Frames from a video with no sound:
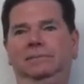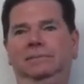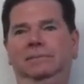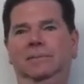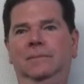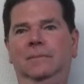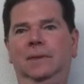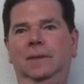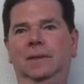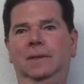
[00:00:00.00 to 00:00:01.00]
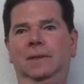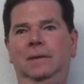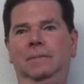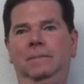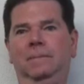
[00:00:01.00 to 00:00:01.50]
When you were at the Air
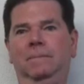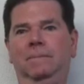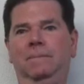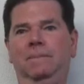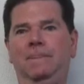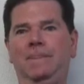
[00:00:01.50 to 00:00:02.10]
Force Base,